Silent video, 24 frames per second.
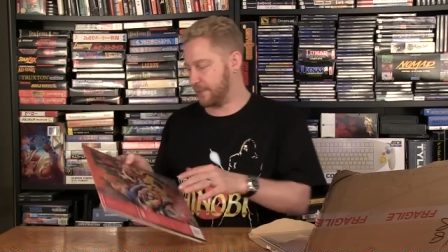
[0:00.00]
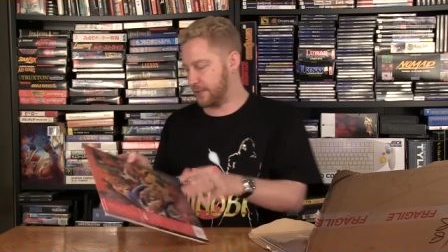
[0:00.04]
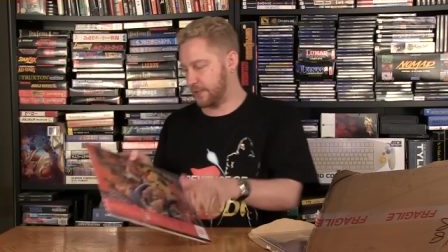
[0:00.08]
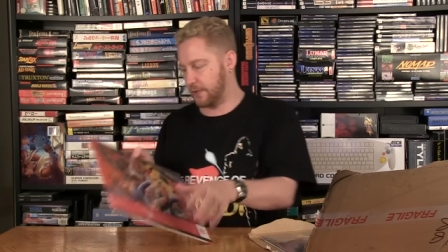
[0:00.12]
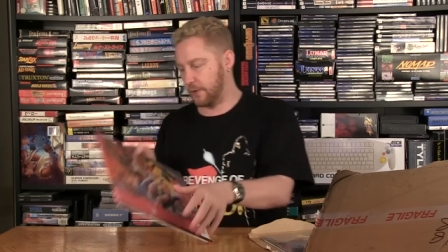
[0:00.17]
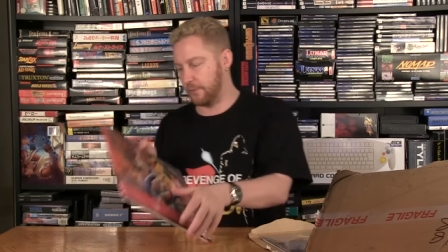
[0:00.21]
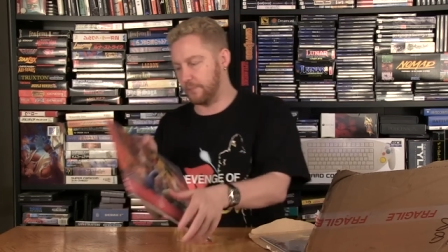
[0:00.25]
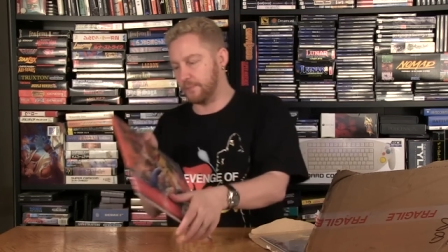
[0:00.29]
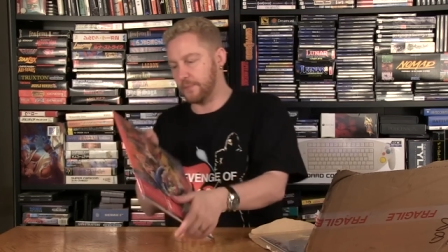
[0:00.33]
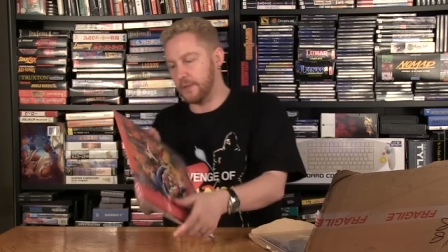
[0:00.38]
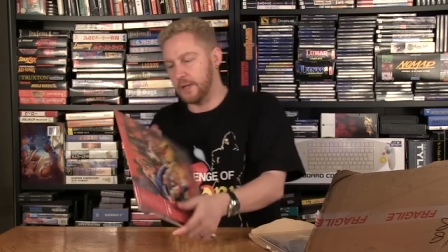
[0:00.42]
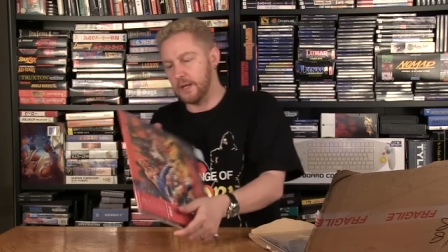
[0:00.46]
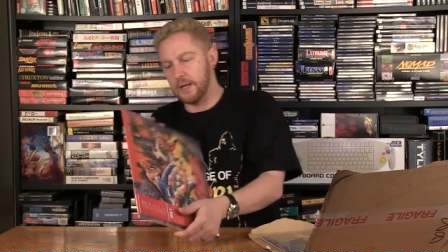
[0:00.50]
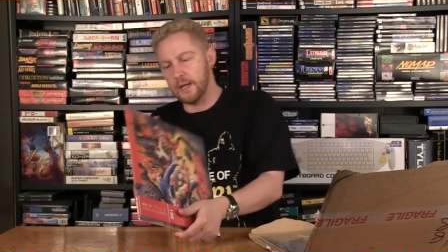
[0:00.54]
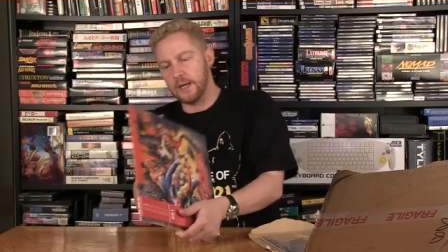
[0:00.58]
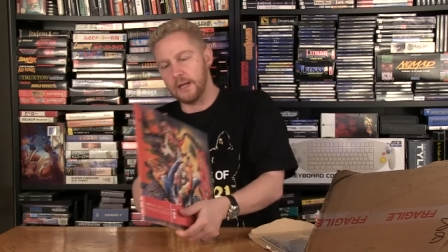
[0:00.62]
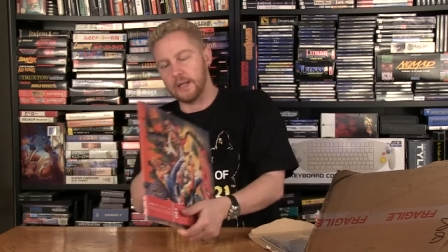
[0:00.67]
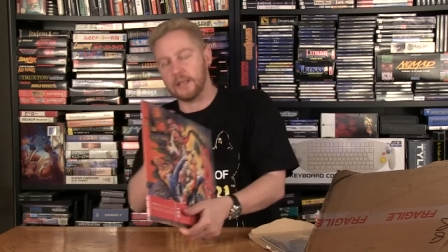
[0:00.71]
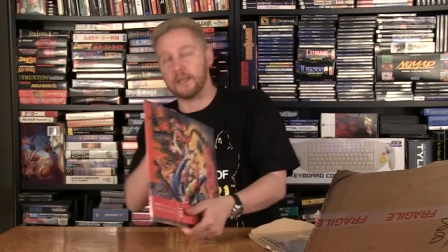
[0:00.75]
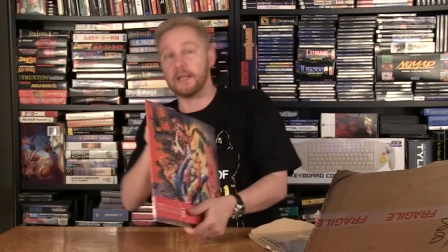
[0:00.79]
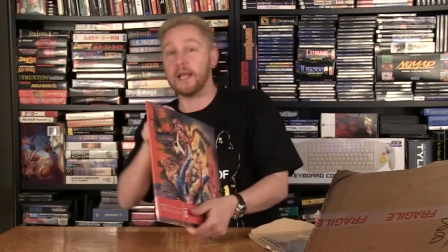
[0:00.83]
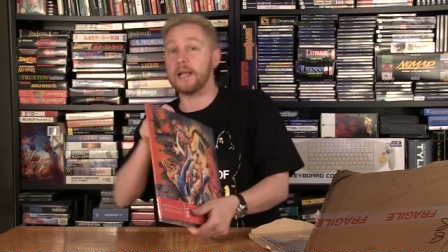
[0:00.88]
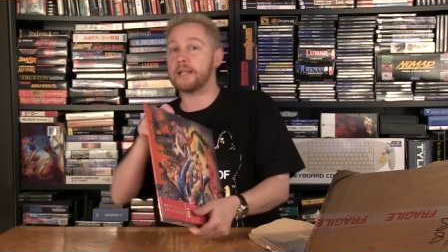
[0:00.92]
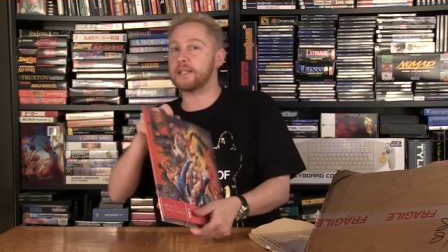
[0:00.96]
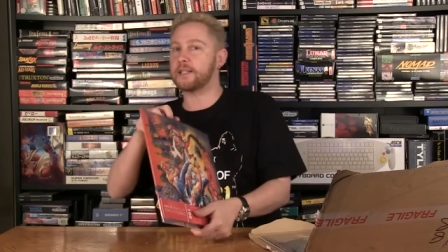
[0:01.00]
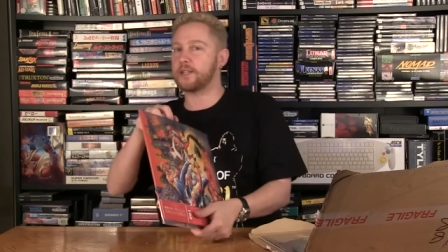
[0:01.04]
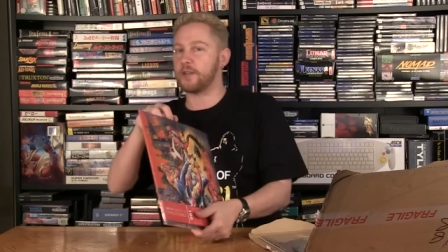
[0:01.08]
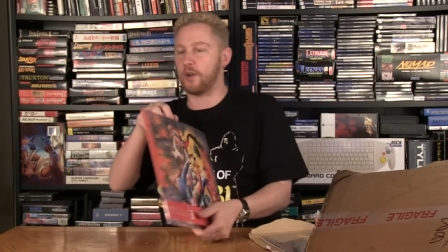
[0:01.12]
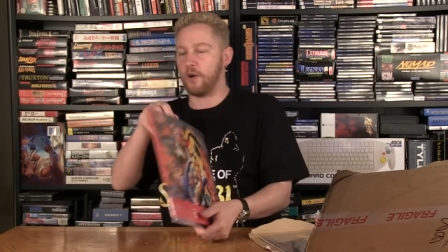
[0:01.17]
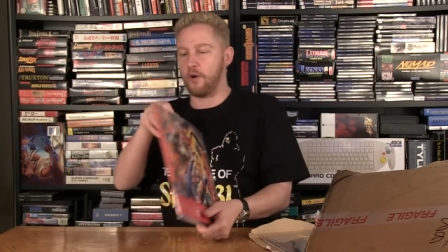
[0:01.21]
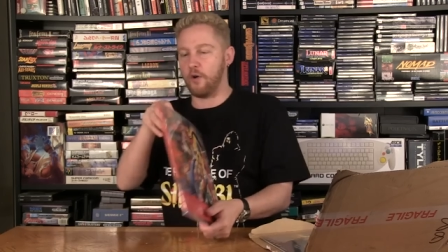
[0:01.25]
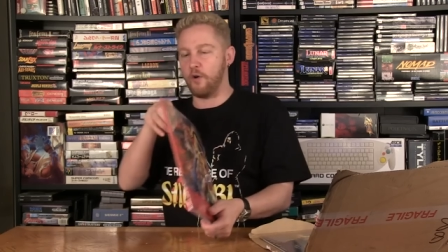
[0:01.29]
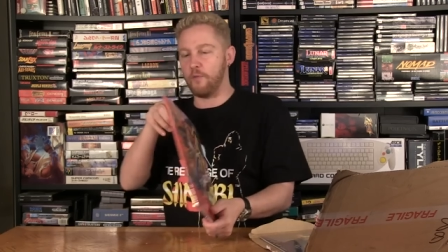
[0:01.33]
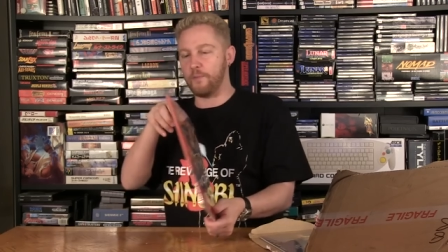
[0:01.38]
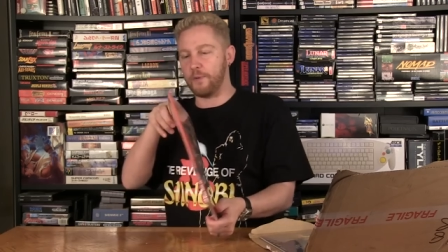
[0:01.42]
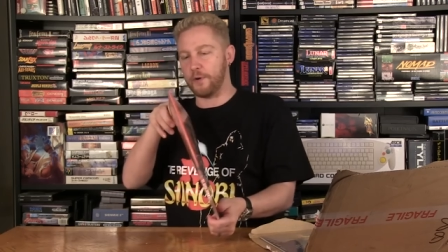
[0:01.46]
So let's
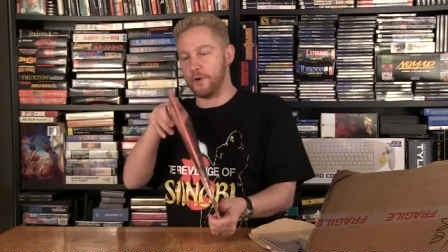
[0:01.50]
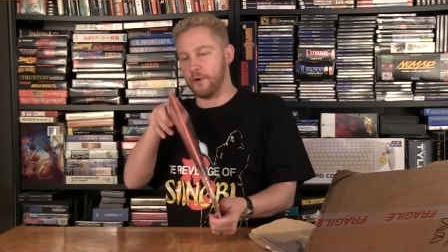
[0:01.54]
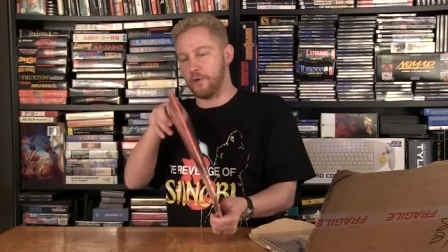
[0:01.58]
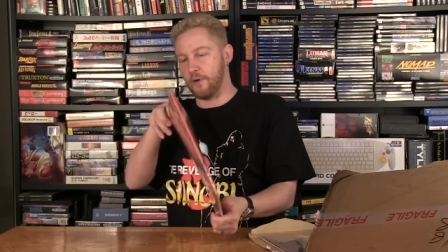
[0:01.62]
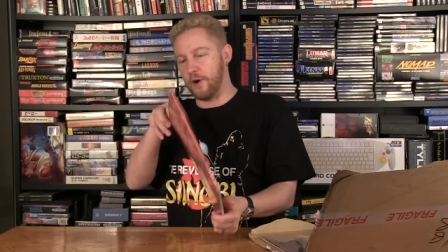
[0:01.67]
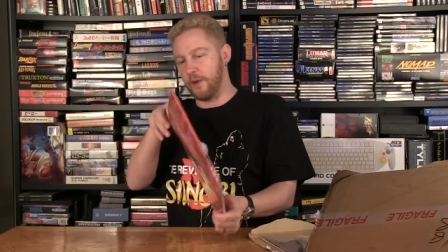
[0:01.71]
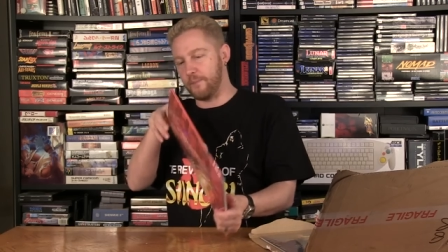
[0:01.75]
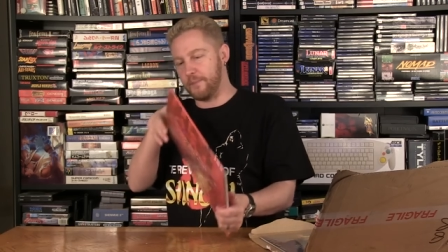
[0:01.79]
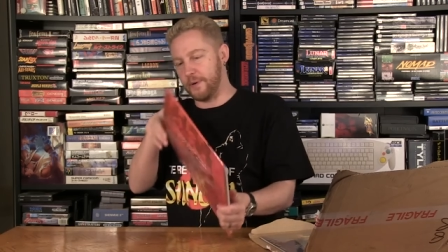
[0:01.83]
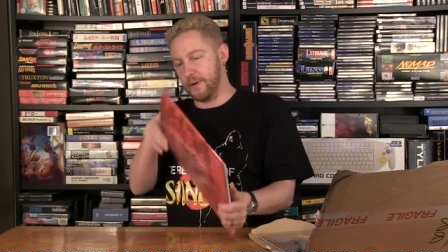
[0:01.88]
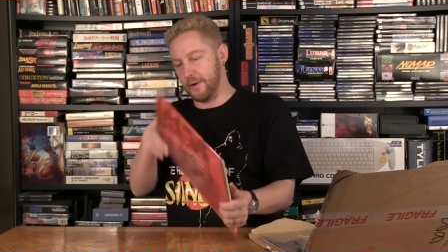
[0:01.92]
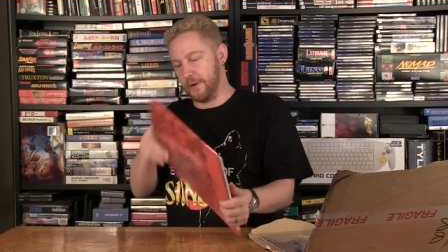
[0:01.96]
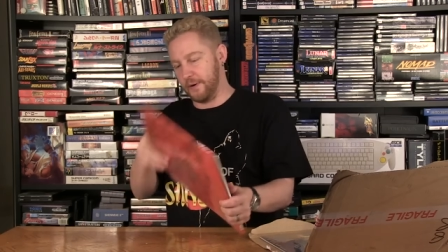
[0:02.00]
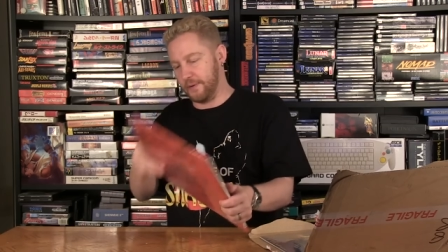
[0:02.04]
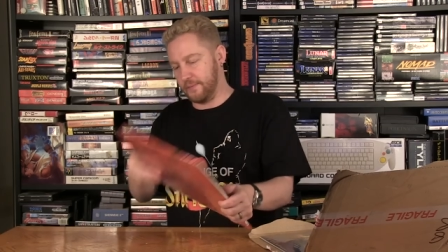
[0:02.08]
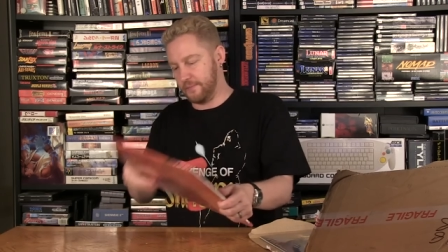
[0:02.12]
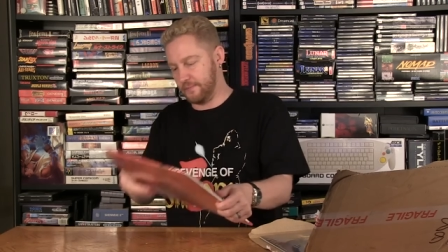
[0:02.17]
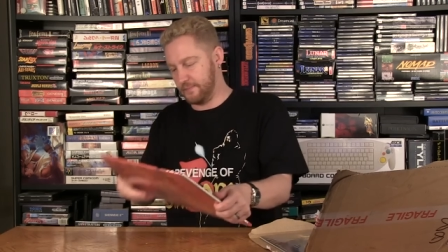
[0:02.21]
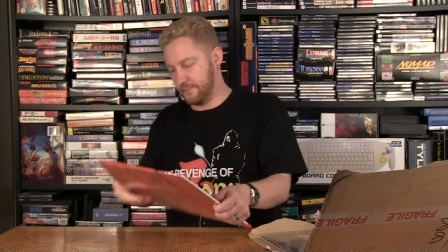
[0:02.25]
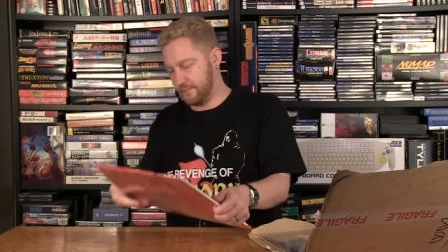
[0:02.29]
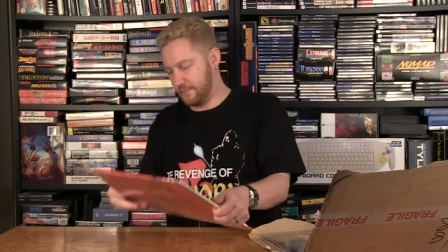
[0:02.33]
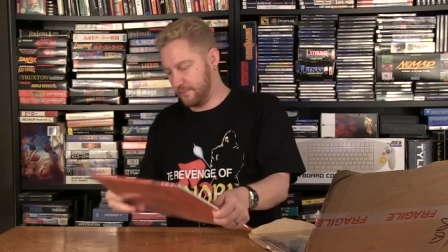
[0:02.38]
open her up here.